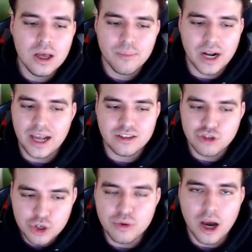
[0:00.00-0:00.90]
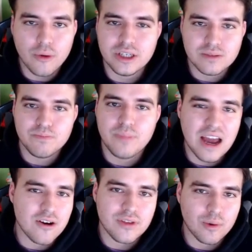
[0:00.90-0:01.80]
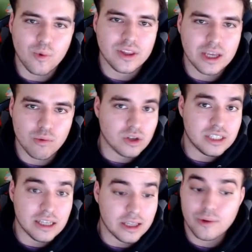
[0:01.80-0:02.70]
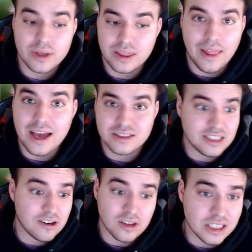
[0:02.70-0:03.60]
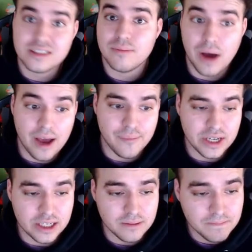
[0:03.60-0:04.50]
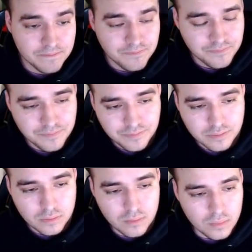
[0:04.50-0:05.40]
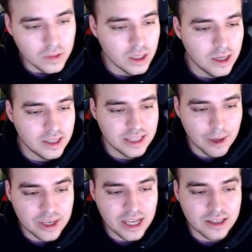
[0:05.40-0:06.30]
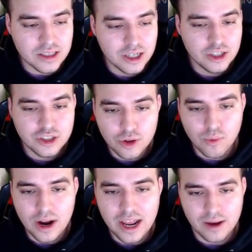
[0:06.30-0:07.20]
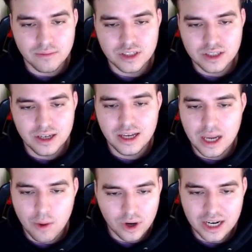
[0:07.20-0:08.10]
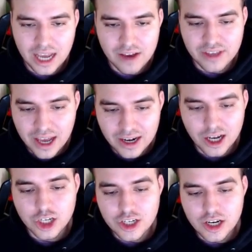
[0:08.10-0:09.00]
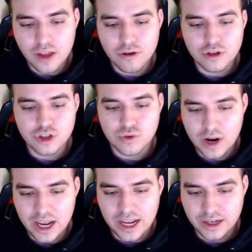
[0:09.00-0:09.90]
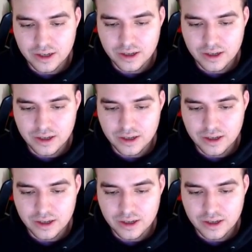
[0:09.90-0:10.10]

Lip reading: but I do know he's better than what they were dealing with last year, at least in my opinion. Then we get to the Rams, and we're going to have yet another trade.